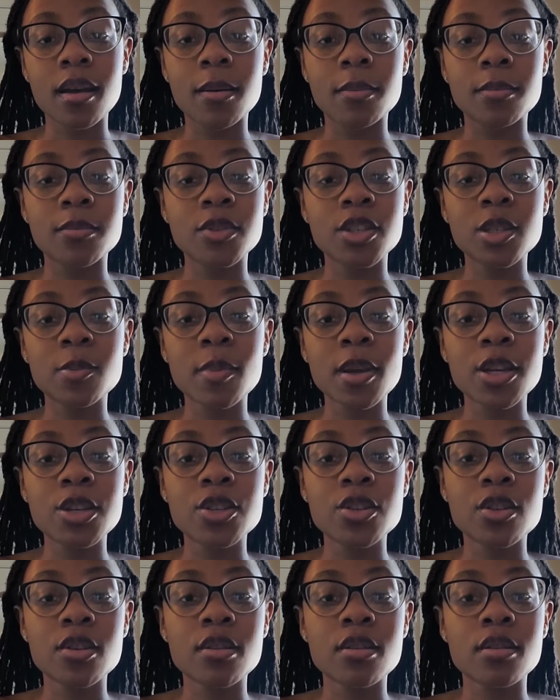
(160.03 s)
Just make
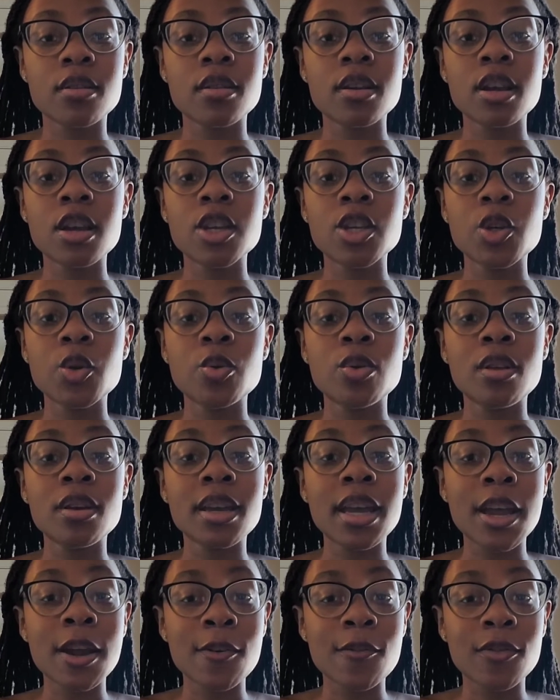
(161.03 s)
sure you look
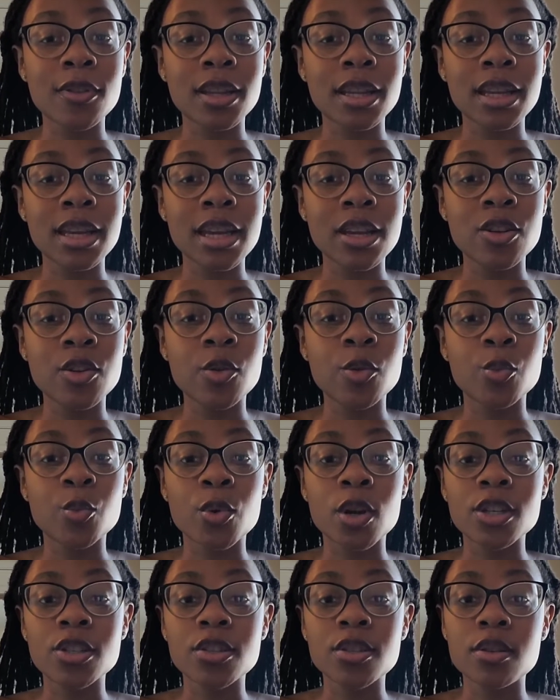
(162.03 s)
carefully and don't
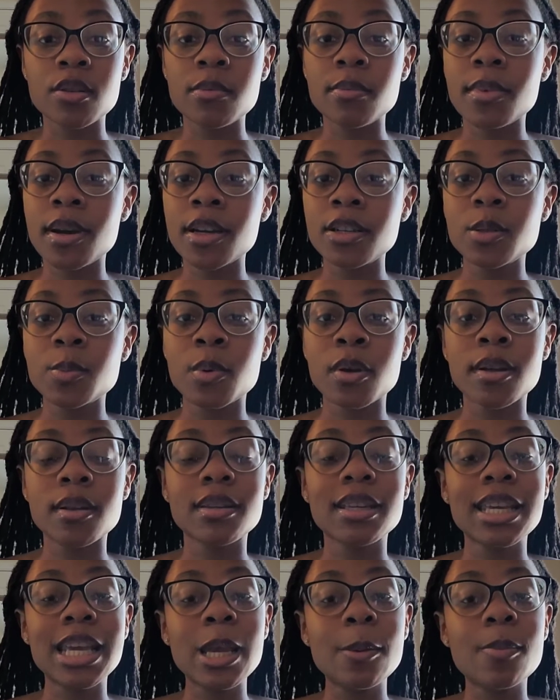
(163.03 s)
rush too much,
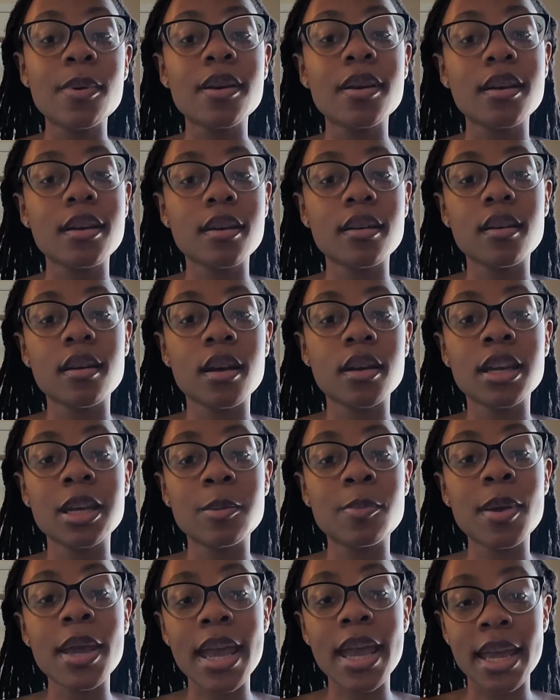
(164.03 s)
but keep a
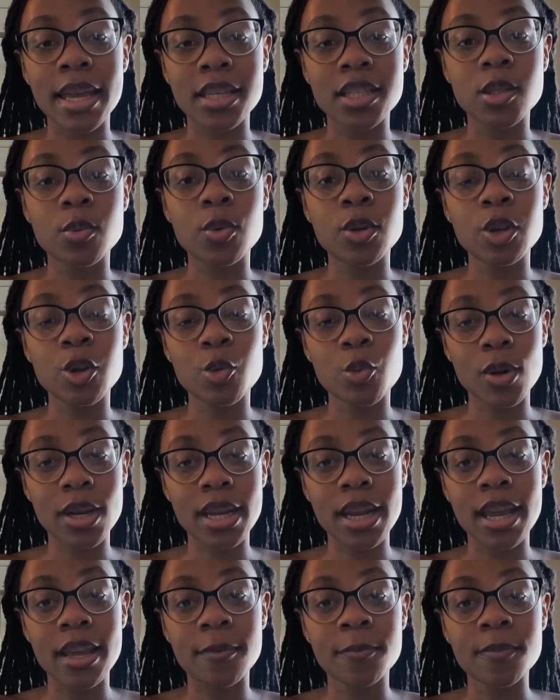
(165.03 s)
good pace when you're
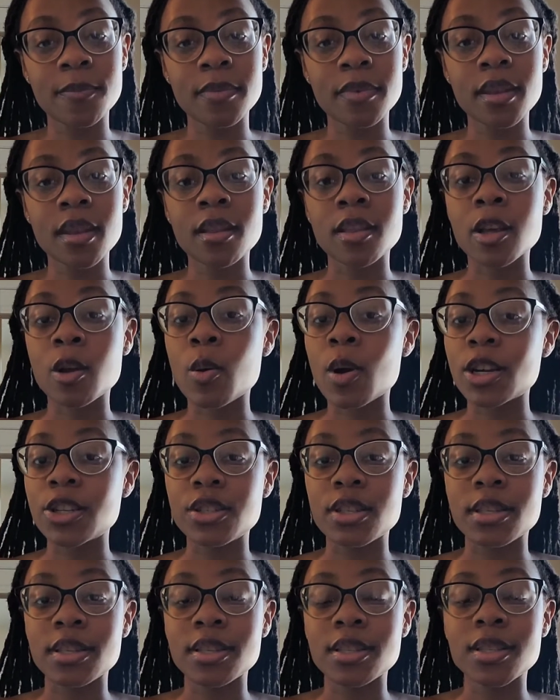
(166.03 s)
reading the
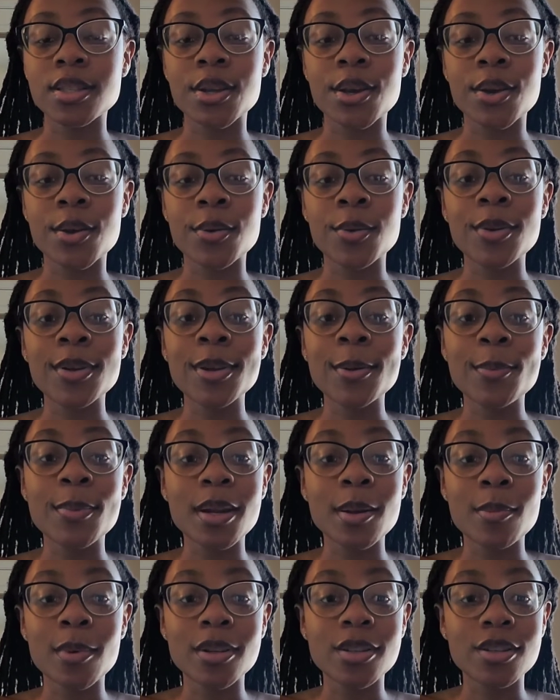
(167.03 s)
questions, so you
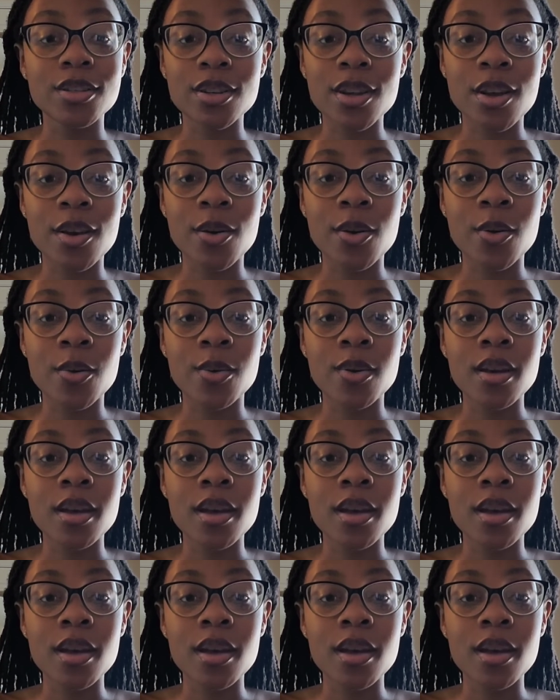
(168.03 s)
pretty much know